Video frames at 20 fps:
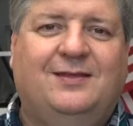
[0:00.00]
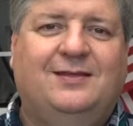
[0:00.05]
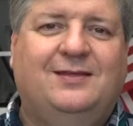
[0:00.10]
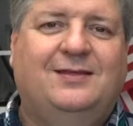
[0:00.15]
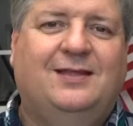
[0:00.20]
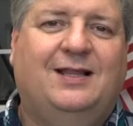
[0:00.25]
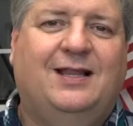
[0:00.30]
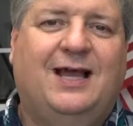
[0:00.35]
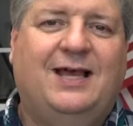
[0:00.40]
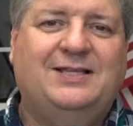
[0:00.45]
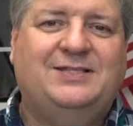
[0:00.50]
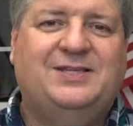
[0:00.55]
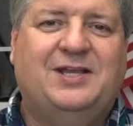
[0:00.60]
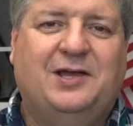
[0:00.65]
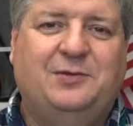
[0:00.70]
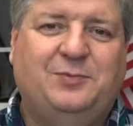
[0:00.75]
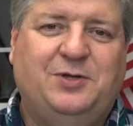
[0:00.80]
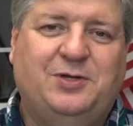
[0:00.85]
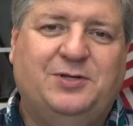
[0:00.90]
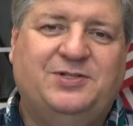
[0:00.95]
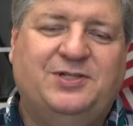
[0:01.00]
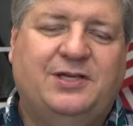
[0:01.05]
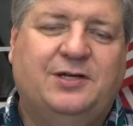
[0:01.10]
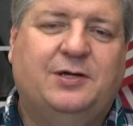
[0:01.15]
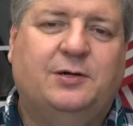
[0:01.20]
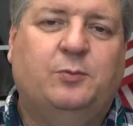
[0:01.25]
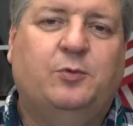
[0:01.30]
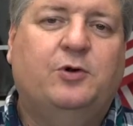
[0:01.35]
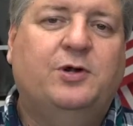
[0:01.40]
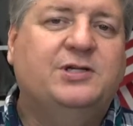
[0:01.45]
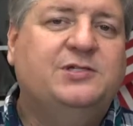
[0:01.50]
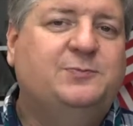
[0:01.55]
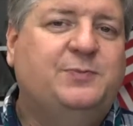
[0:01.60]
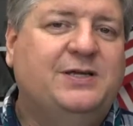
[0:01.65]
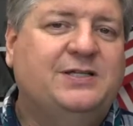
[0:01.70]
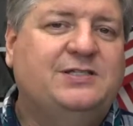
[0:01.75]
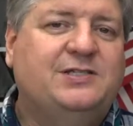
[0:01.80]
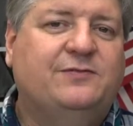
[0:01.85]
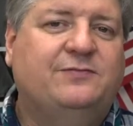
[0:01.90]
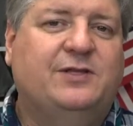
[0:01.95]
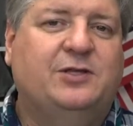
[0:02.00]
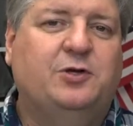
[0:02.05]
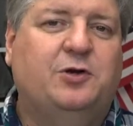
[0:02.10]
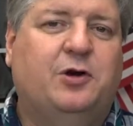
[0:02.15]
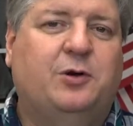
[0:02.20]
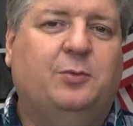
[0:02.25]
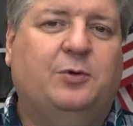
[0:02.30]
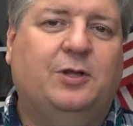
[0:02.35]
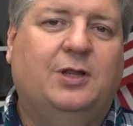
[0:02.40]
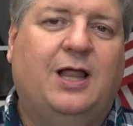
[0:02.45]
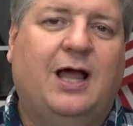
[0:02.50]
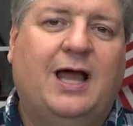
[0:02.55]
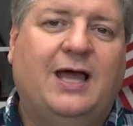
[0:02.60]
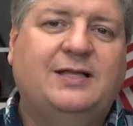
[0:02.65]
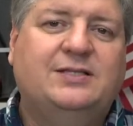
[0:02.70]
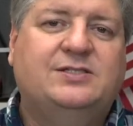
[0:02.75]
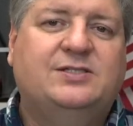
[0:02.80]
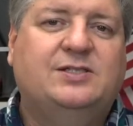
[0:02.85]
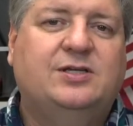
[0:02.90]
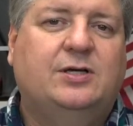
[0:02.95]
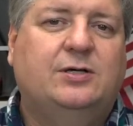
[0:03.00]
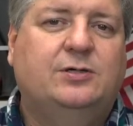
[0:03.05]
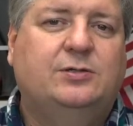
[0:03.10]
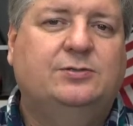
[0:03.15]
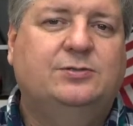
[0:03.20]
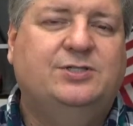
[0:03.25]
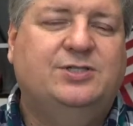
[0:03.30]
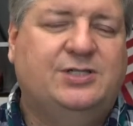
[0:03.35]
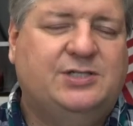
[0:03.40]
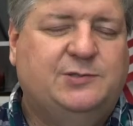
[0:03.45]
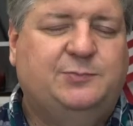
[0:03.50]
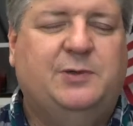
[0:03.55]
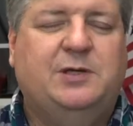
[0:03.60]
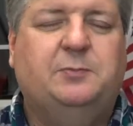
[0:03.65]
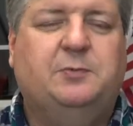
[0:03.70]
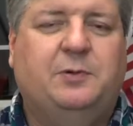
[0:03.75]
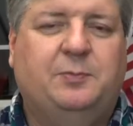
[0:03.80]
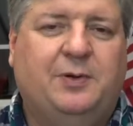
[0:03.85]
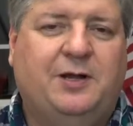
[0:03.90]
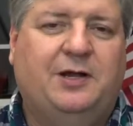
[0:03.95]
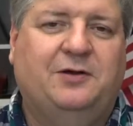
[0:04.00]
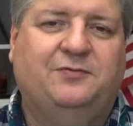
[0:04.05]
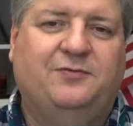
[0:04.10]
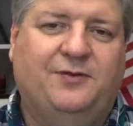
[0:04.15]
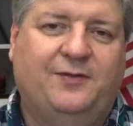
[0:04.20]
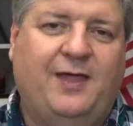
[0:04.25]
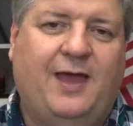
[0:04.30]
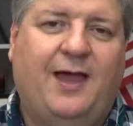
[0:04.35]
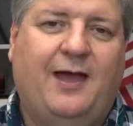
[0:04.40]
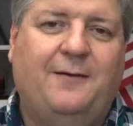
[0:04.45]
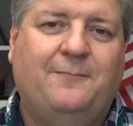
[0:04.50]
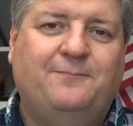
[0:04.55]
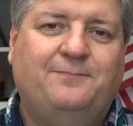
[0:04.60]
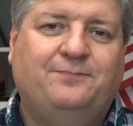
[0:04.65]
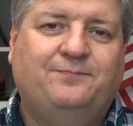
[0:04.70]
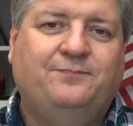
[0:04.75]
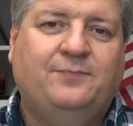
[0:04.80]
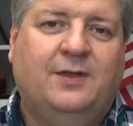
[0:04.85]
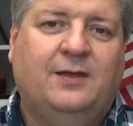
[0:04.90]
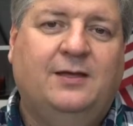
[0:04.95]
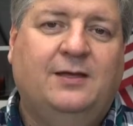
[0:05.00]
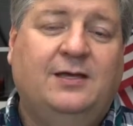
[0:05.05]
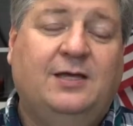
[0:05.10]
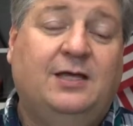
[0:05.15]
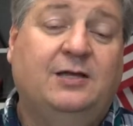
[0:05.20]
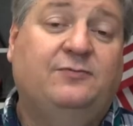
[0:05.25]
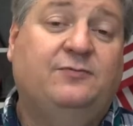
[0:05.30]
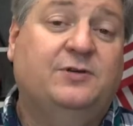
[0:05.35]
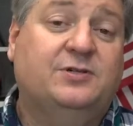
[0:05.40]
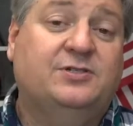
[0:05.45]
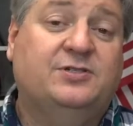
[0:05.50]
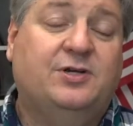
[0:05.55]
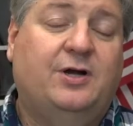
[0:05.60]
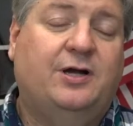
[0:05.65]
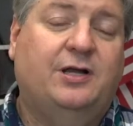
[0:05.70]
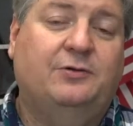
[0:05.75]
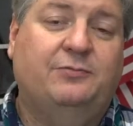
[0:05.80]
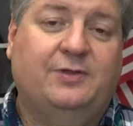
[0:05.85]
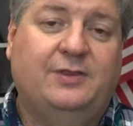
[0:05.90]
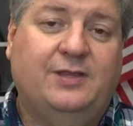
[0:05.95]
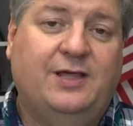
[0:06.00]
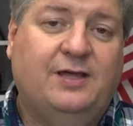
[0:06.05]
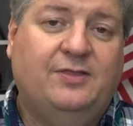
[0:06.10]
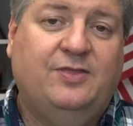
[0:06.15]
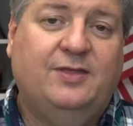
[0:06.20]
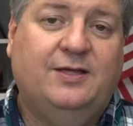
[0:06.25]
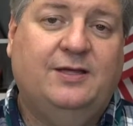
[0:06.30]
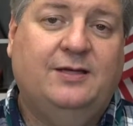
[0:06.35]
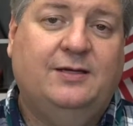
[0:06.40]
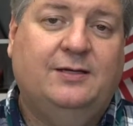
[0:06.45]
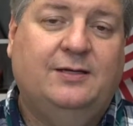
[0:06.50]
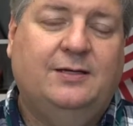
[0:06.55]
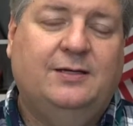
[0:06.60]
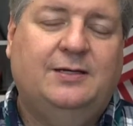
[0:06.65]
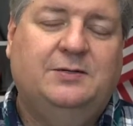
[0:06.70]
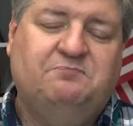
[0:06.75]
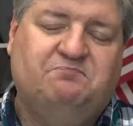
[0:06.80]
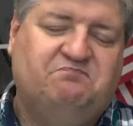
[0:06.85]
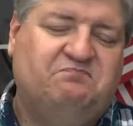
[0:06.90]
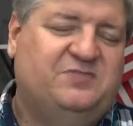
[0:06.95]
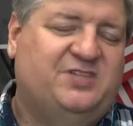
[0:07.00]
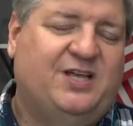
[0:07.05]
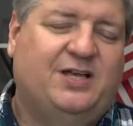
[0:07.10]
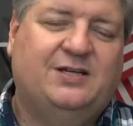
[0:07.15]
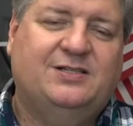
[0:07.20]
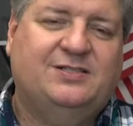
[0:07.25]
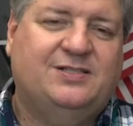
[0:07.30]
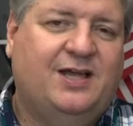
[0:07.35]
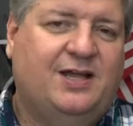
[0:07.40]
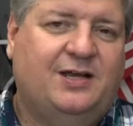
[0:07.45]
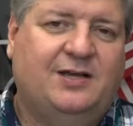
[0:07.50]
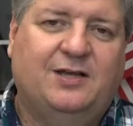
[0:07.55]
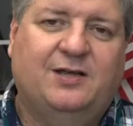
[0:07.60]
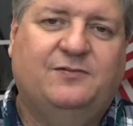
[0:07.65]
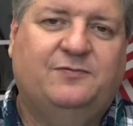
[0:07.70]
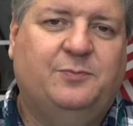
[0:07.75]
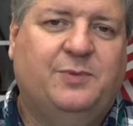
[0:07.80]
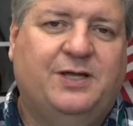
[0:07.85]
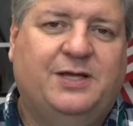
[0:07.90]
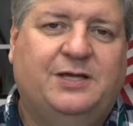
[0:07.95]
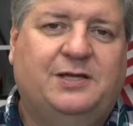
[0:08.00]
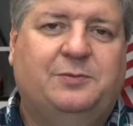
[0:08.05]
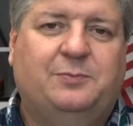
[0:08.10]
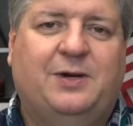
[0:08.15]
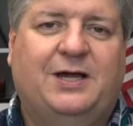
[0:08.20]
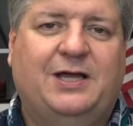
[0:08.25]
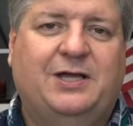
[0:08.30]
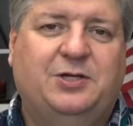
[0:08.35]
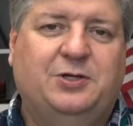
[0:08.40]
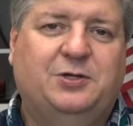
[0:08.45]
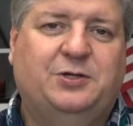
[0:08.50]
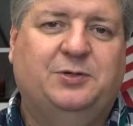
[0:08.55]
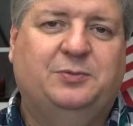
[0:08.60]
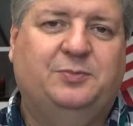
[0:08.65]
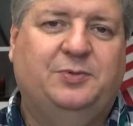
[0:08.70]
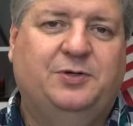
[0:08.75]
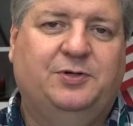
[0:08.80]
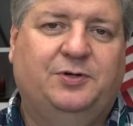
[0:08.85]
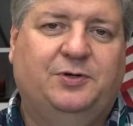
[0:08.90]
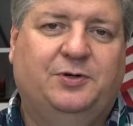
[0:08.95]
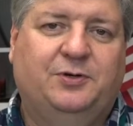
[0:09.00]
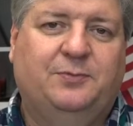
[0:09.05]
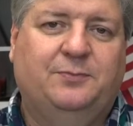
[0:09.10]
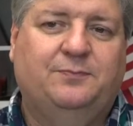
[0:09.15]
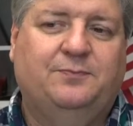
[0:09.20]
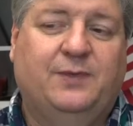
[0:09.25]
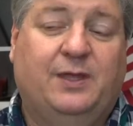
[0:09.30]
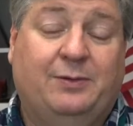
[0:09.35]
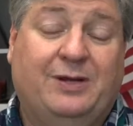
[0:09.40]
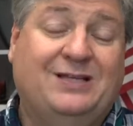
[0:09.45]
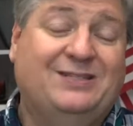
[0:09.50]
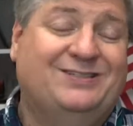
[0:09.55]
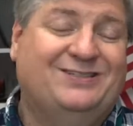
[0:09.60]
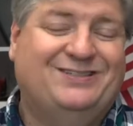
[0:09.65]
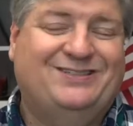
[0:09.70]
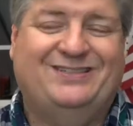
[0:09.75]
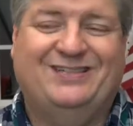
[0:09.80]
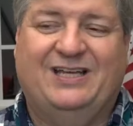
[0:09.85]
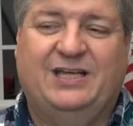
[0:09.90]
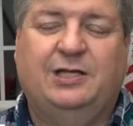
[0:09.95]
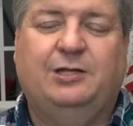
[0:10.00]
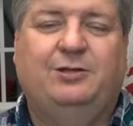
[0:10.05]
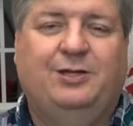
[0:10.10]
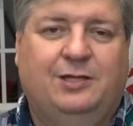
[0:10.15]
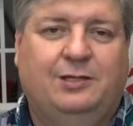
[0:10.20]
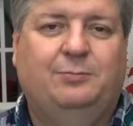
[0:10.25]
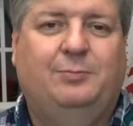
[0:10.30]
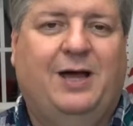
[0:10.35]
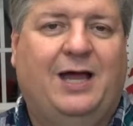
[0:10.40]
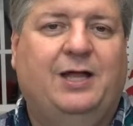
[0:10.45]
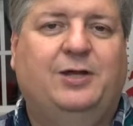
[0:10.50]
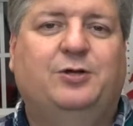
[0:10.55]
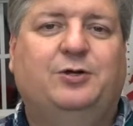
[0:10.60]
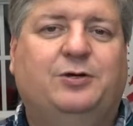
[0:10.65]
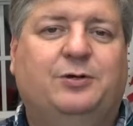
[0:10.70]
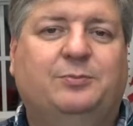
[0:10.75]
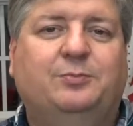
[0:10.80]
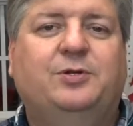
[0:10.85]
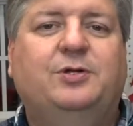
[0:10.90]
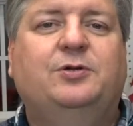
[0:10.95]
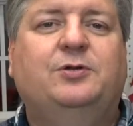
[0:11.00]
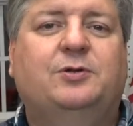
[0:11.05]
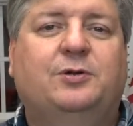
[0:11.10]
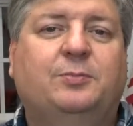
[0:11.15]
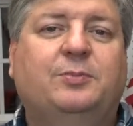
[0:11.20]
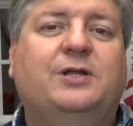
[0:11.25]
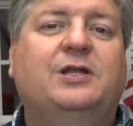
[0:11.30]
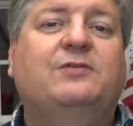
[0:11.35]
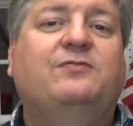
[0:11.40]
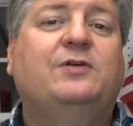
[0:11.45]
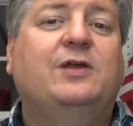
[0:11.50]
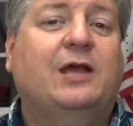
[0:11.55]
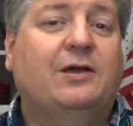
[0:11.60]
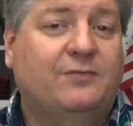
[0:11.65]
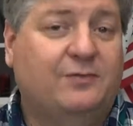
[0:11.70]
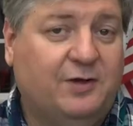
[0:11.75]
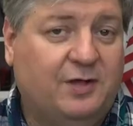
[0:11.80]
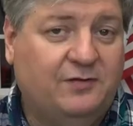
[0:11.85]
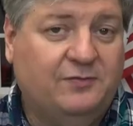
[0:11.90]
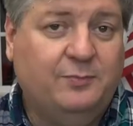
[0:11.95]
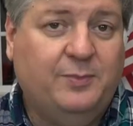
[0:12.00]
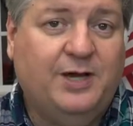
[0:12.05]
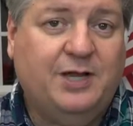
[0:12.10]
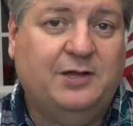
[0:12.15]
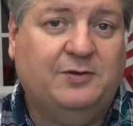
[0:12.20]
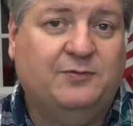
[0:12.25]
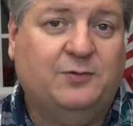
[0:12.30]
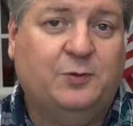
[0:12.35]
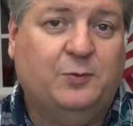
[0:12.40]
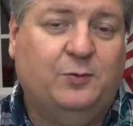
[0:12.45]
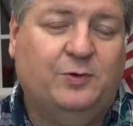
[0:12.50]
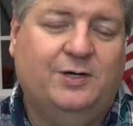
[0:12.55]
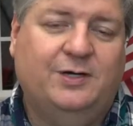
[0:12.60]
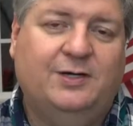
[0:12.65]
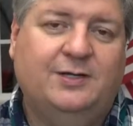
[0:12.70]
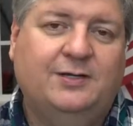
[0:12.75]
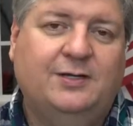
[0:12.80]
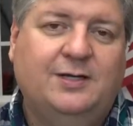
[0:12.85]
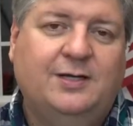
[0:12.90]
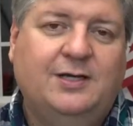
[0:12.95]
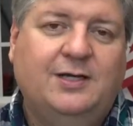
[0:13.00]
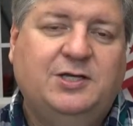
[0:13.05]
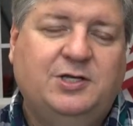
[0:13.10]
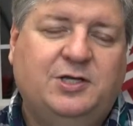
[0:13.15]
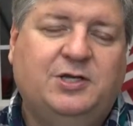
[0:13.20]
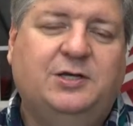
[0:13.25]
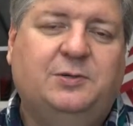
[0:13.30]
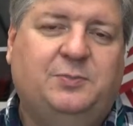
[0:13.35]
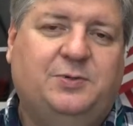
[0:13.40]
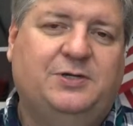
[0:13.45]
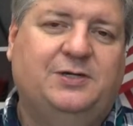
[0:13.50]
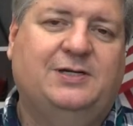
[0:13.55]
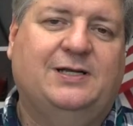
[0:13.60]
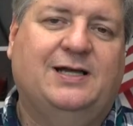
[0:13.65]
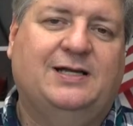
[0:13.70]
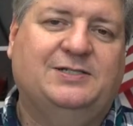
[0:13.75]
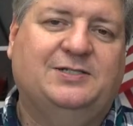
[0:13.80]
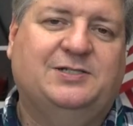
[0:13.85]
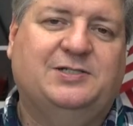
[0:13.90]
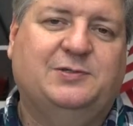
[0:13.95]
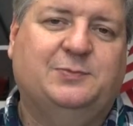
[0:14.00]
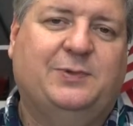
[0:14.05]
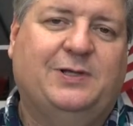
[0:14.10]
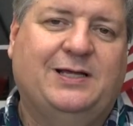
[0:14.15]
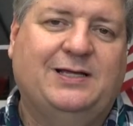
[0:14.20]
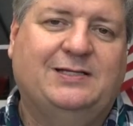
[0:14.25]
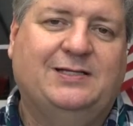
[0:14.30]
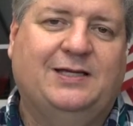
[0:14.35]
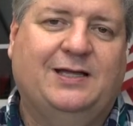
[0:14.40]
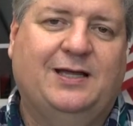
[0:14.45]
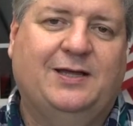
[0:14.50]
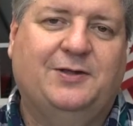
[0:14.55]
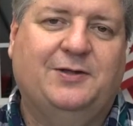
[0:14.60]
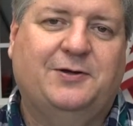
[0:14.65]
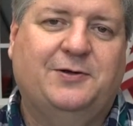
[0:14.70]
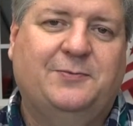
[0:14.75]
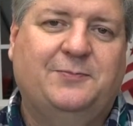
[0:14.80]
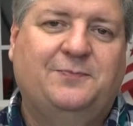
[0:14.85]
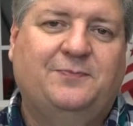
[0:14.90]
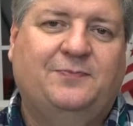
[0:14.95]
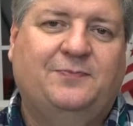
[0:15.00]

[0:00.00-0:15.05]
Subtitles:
The lights I'm using are more expensive than normal lights, so just be prepared for that. If you're starting with nothing, set aside enough money to buy a new computer. I'm not saying you need to buy a new computer, but if you have enough money for one, you can put a nice display together.